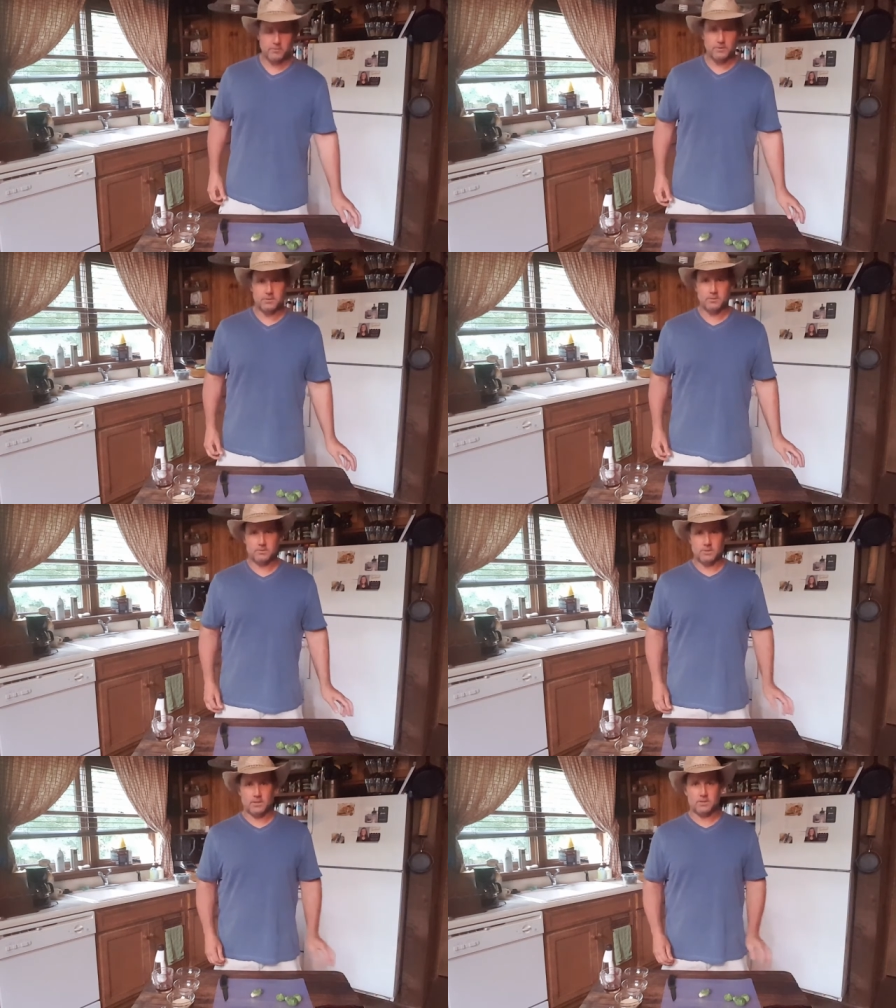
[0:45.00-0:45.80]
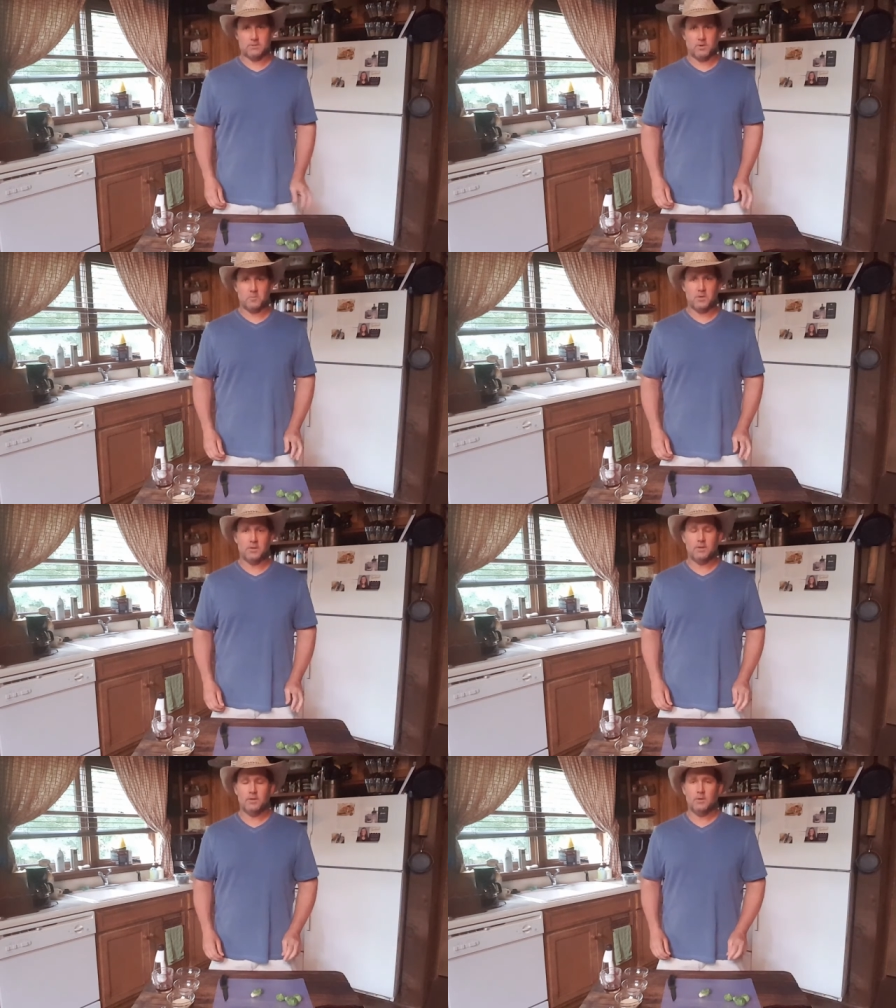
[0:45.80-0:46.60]
to feed the Chinese army.
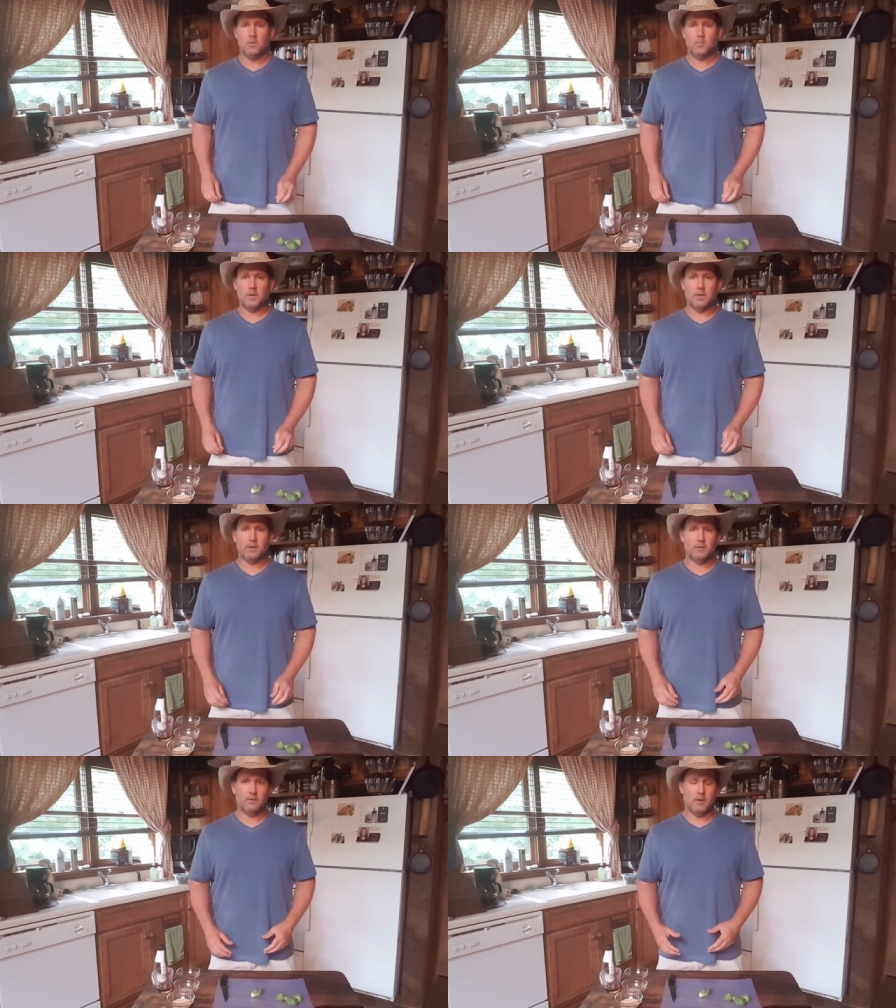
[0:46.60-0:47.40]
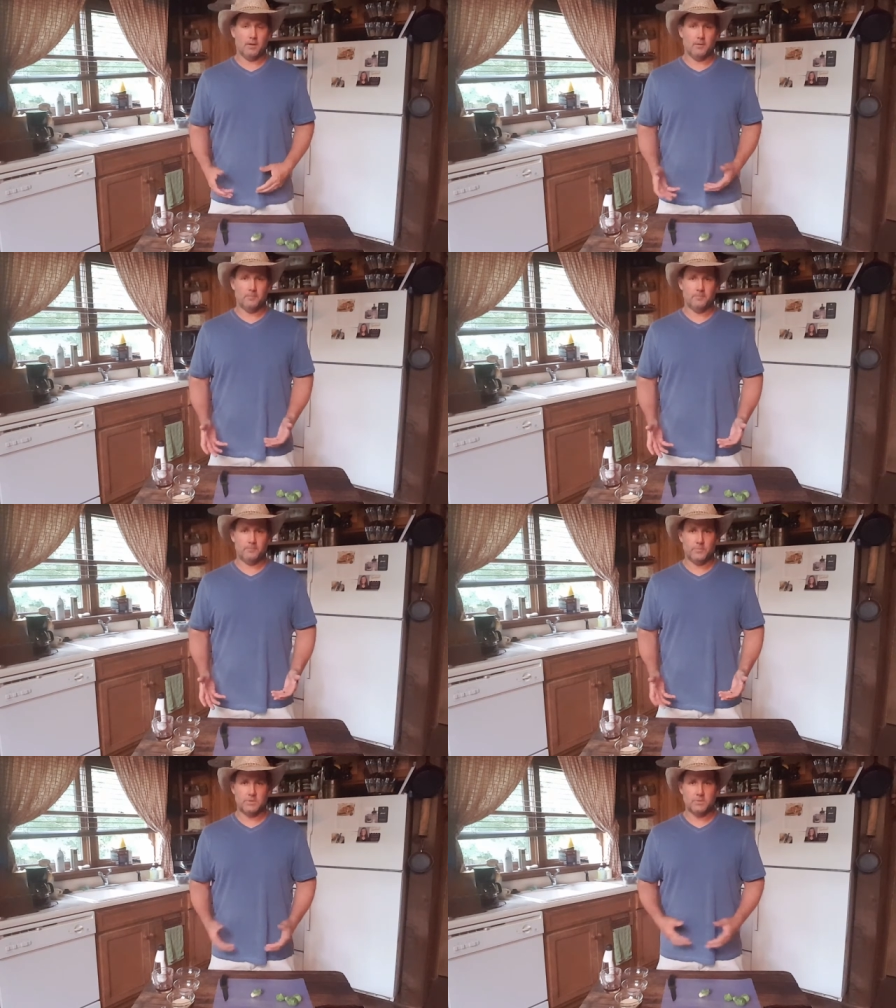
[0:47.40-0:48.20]
But
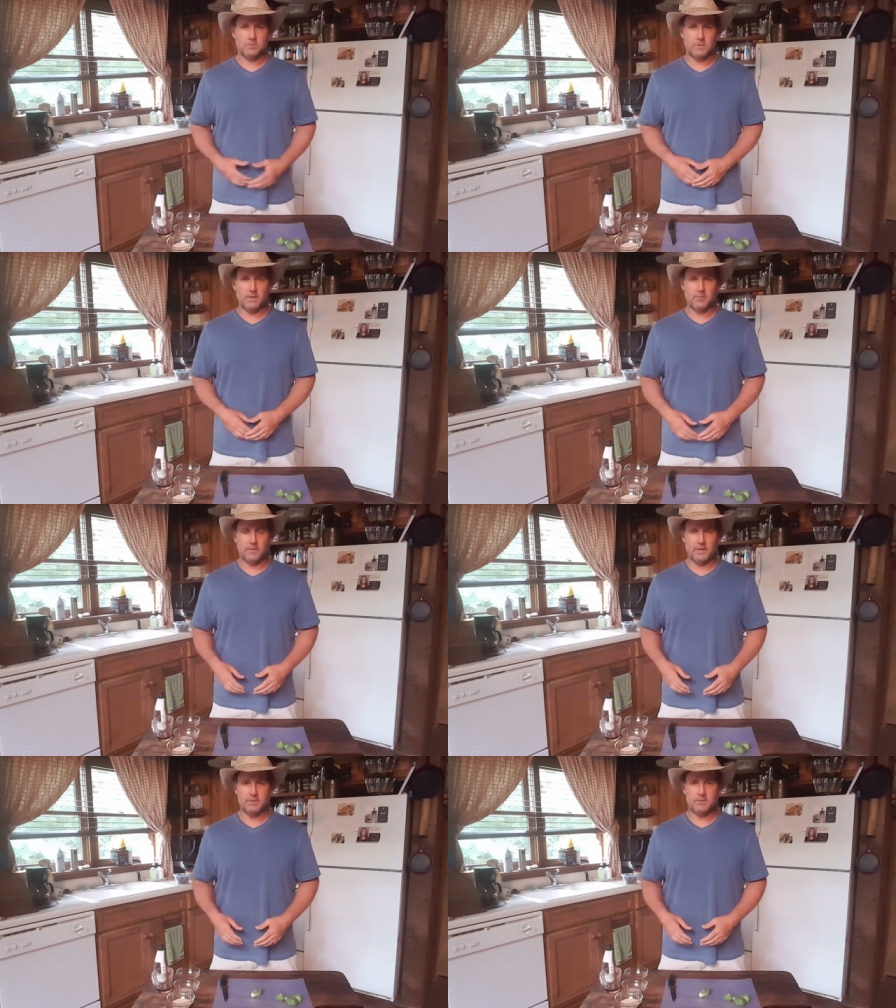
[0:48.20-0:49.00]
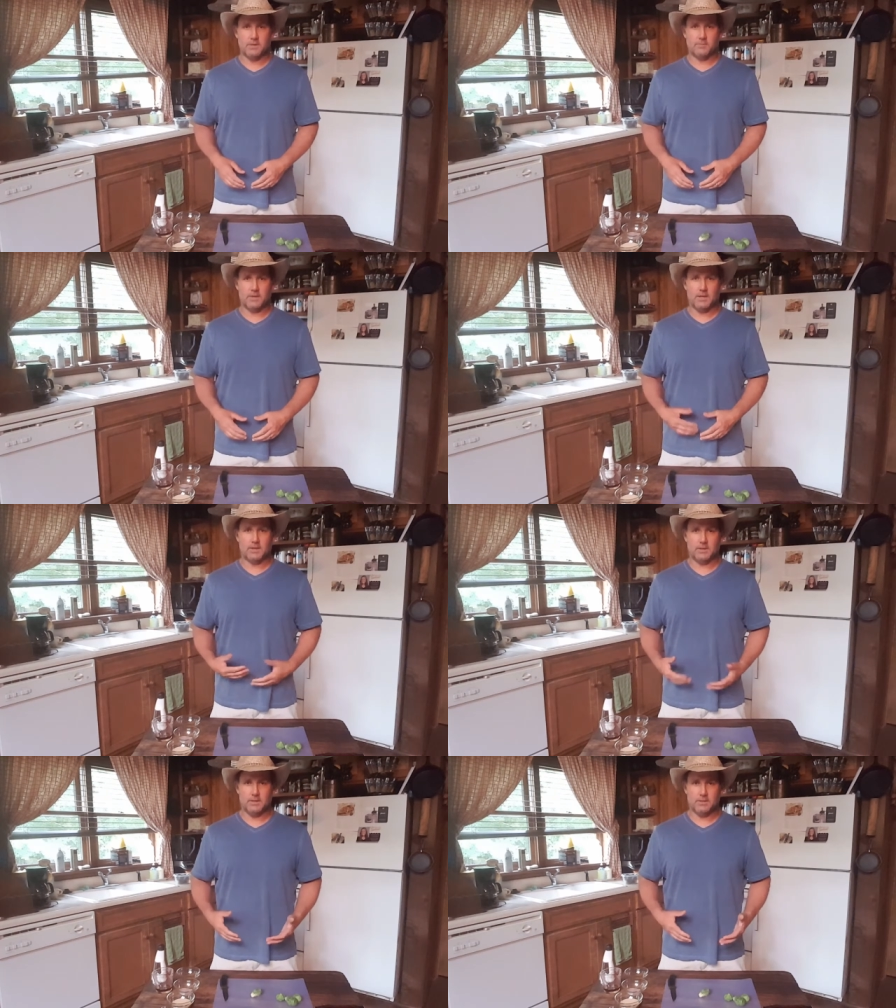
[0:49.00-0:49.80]
she was trying to find stuff that I
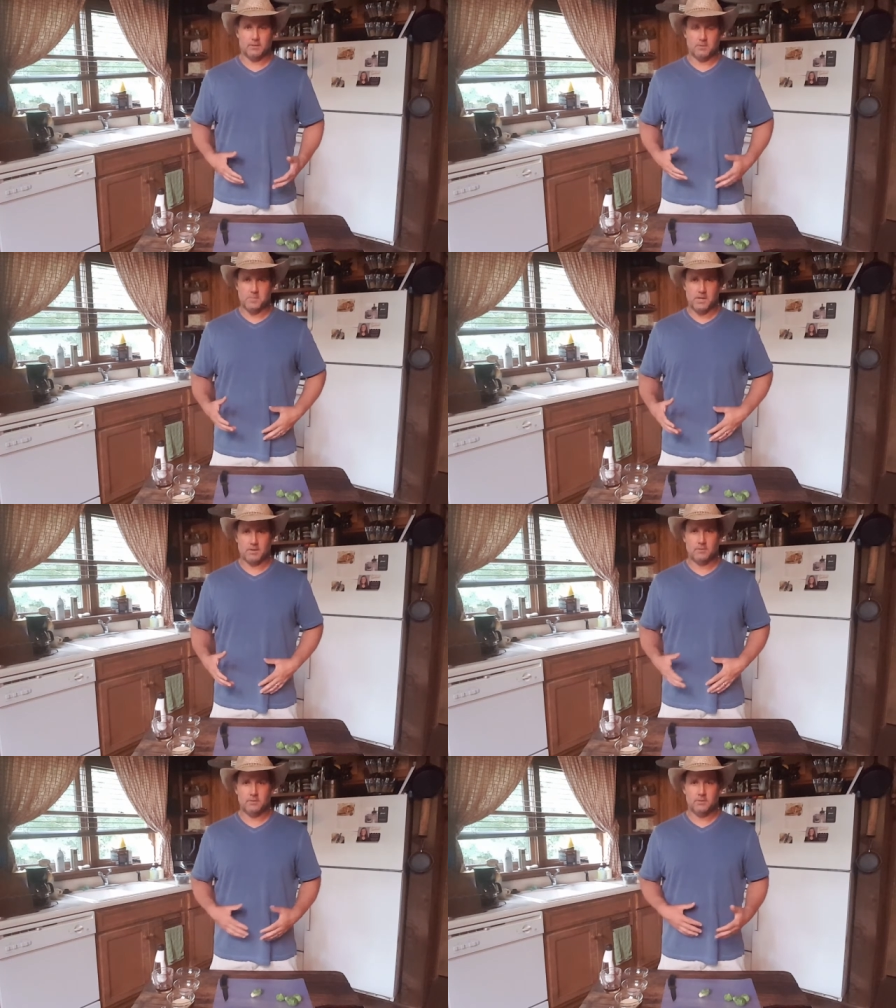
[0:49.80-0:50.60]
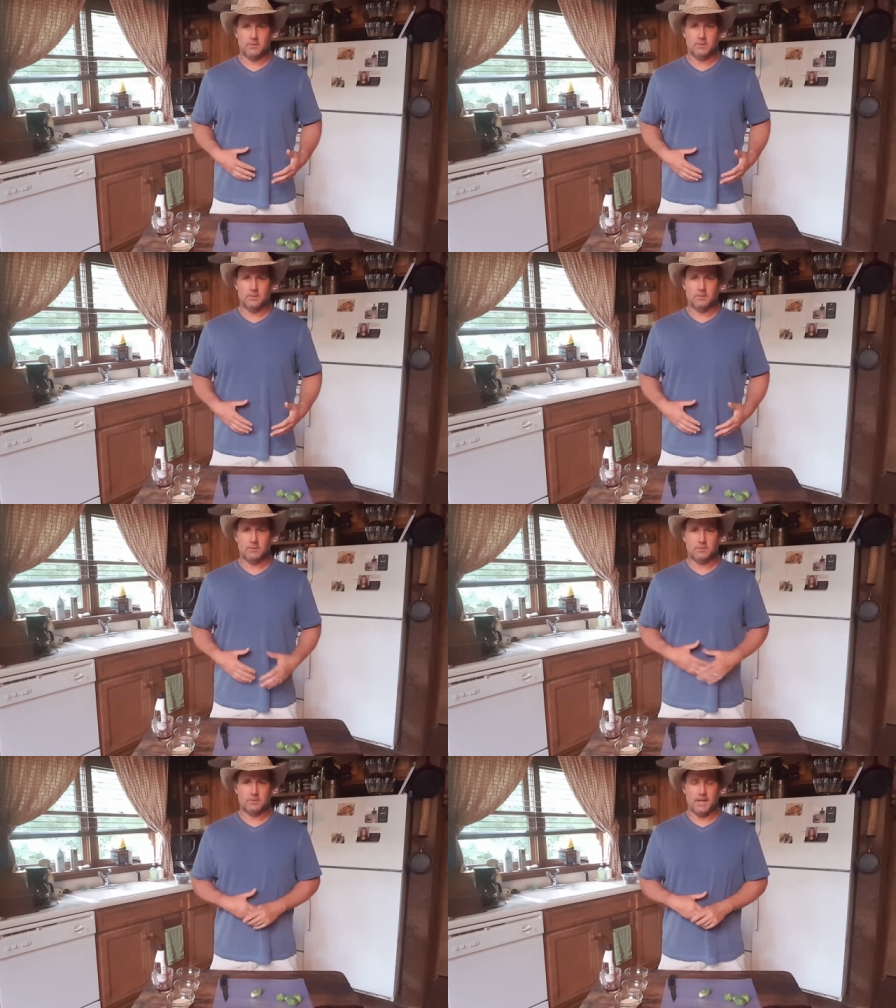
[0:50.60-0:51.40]
could eat on my
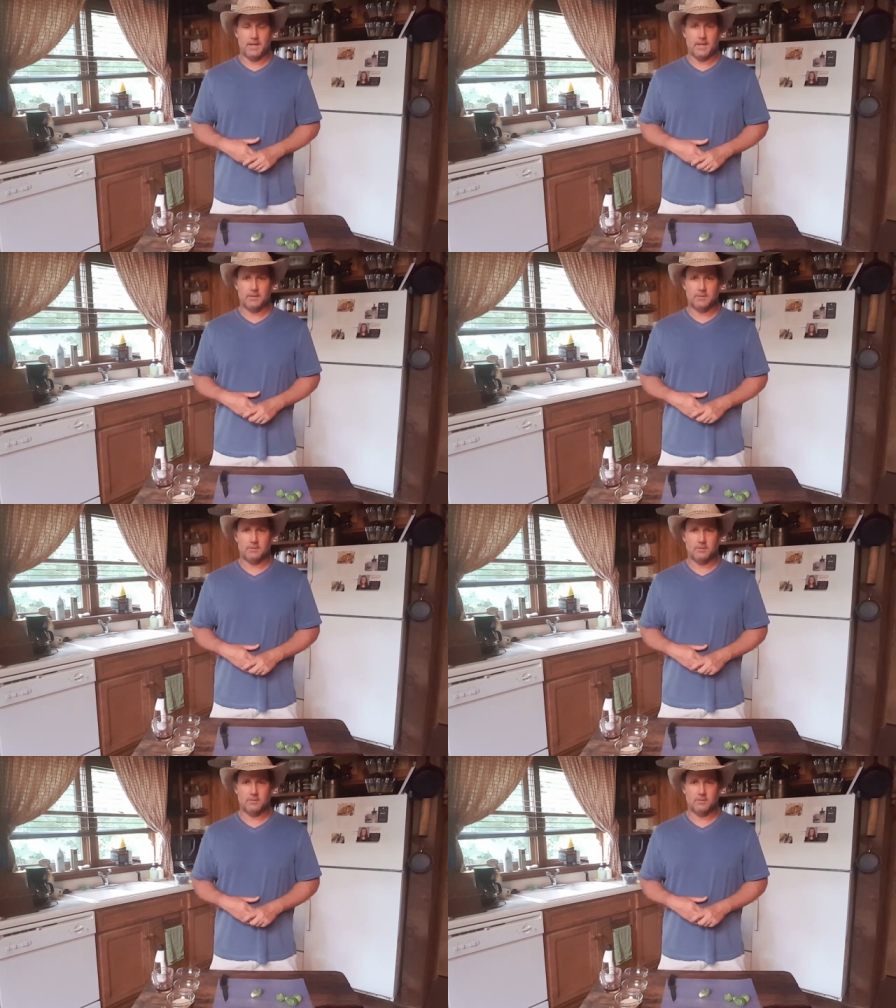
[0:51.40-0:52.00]
diet.